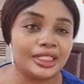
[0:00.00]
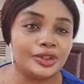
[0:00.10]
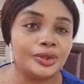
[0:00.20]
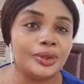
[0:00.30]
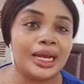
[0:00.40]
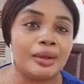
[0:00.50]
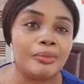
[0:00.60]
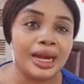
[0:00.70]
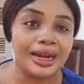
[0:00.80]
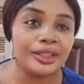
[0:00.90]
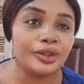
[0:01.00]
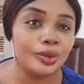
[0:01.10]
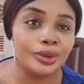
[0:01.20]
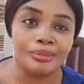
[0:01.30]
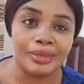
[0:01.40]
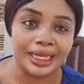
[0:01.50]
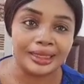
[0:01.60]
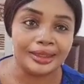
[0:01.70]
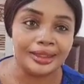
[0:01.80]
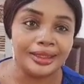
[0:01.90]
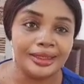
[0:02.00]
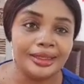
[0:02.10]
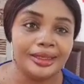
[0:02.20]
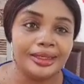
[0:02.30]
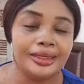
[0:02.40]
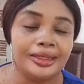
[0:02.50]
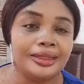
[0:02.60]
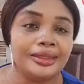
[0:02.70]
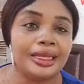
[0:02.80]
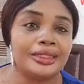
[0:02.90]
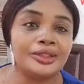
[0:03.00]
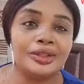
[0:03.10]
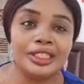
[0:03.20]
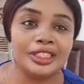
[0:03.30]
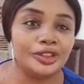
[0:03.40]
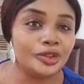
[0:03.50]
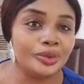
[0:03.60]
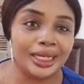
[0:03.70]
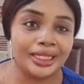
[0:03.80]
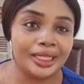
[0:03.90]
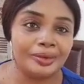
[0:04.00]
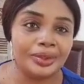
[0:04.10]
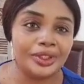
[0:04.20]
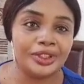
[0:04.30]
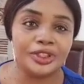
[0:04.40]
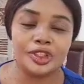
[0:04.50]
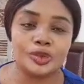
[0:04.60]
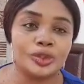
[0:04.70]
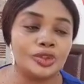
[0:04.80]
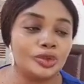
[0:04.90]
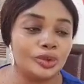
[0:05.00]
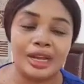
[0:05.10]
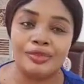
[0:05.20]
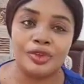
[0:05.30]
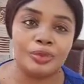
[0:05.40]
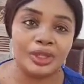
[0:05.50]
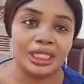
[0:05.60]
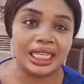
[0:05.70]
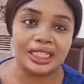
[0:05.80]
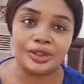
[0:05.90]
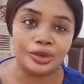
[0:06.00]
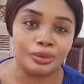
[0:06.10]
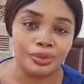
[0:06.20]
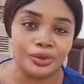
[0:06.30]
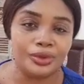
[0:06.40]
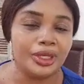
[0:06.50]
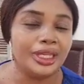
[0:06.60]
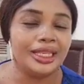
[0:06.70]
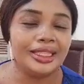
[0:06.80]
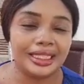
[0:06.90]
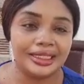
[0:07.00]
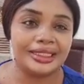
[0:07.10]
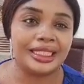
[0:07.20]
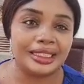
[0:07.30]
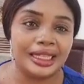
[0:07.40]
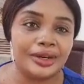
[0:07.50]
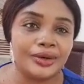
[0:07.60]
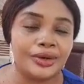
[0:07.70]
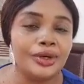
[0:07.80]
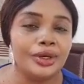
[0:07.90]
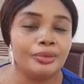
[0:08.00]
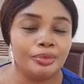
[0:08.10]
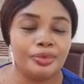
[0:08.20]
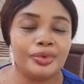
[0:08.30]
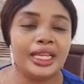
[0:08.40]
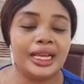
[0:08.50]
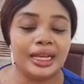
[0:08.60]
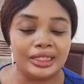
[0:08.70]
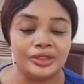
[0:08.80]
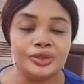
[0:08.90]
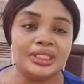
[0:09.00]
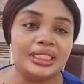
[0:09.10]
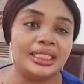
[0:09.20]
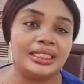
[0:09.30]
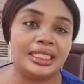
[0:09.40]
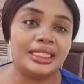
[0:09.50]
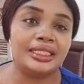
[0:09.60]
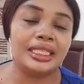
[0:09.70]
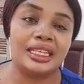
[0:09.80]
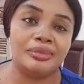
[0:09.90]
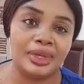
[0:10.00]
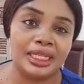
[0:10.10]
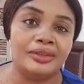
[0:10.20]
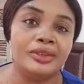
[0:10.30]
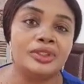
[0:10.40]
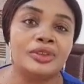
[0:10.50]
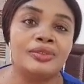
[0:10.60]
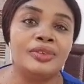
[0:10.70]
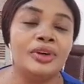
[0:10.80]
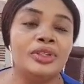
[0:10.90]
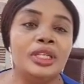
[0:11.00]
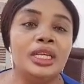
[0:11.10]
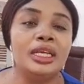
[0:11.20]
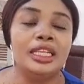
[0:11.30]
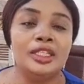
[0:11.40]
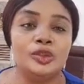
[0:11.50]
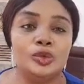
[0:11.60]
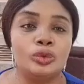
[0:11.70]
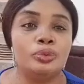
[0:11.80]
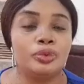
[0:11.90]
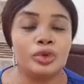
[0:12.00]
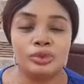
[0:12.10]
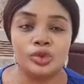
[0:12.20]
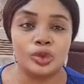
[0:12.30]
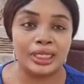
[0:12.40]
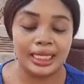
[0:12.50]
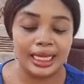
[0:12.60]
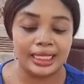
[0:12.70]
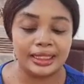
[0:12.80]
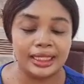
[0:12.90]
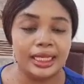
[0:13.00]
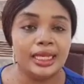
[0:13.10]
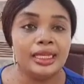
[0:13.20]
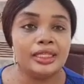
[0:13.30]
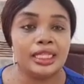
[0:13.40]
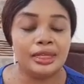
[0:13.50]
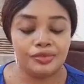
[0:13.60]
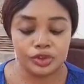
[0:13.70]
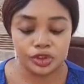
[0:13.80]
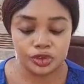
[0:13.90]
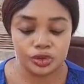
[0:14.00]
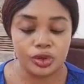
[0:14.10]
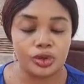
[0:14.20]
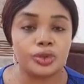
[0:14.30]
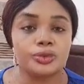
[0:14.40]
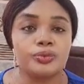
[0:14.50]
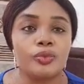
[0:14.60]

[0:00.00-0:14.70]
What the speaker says: to you are married old men that is not ready to do anything with you. They just want to have your body and dump you. That is an error. Pray and use this thing, and by the grace of God, it will come to an end. Then for stroke,